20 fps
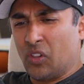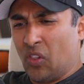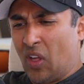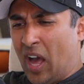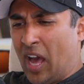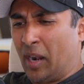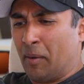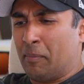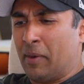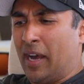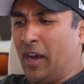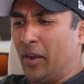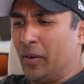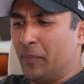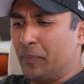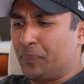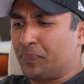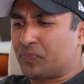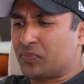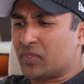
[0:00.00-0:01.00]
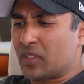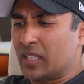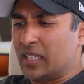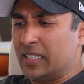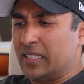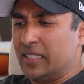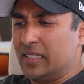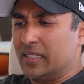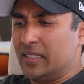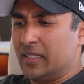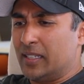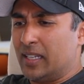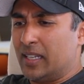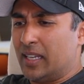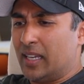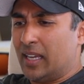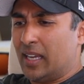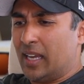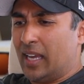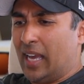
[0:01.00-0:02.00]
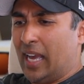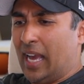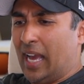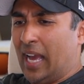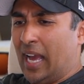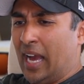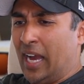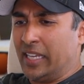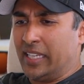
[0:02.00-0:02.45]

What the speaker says: a lot about how